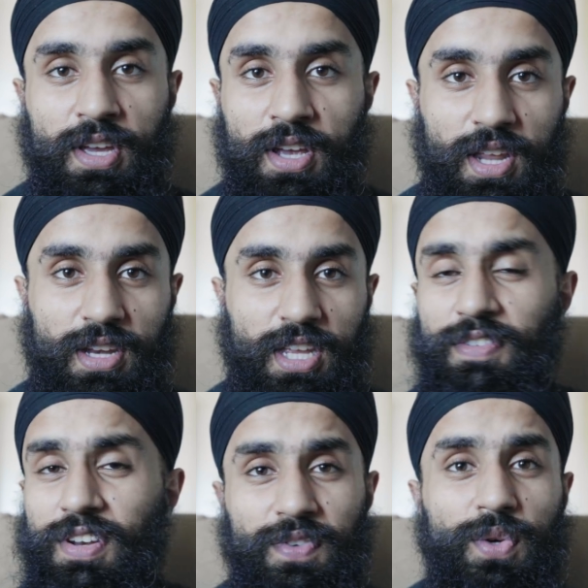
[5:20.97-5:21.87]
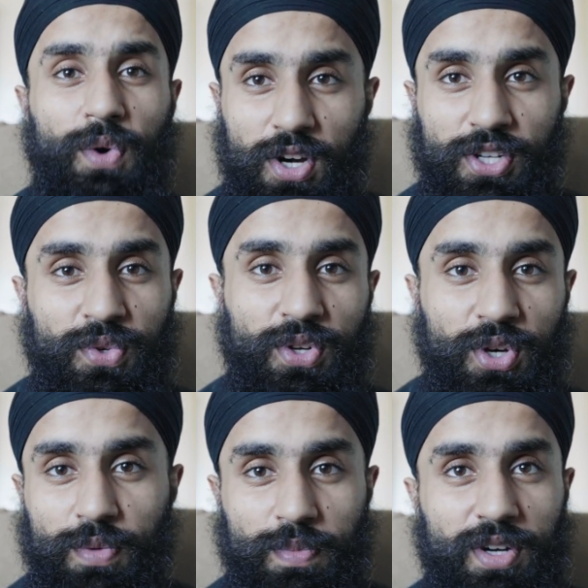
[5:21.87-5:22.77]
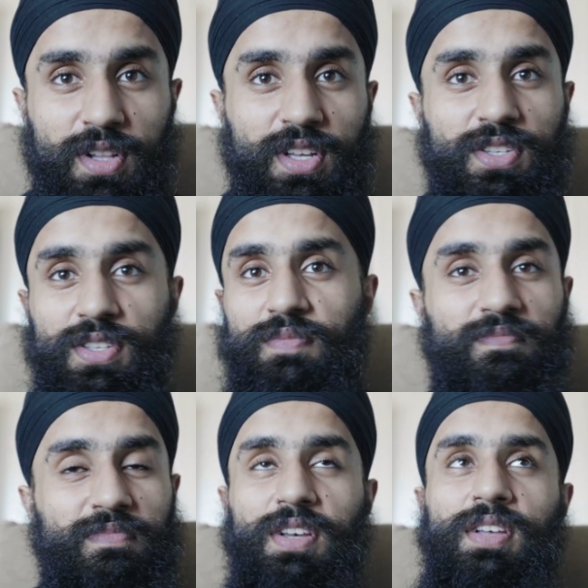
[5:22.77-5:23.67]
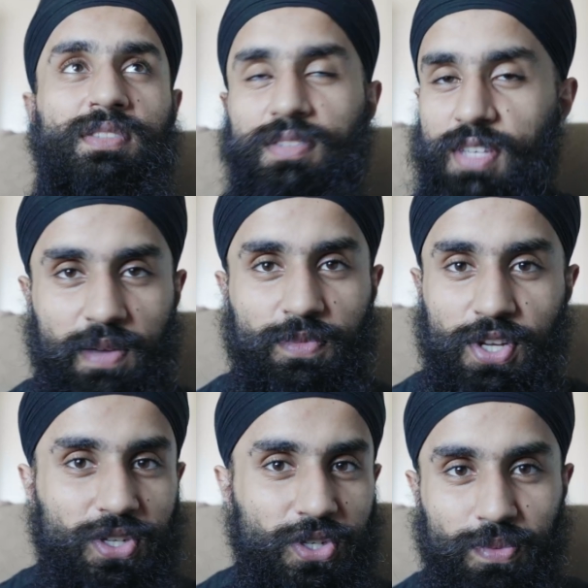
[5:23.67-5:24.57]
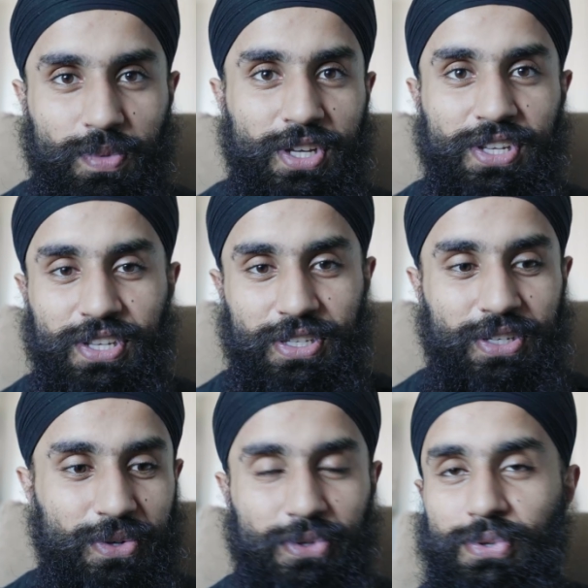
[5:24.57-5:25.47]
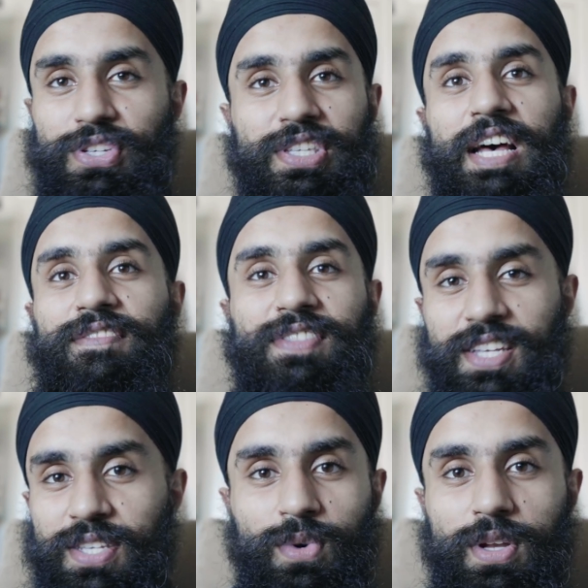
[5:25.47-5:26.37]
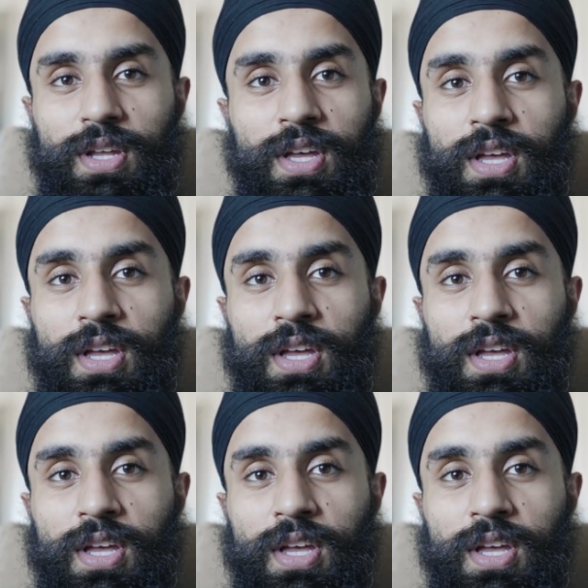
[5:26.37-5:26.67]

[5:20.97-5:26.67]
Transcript: And even if you are shooting on a mirrorless, it's game changer, because you just have this one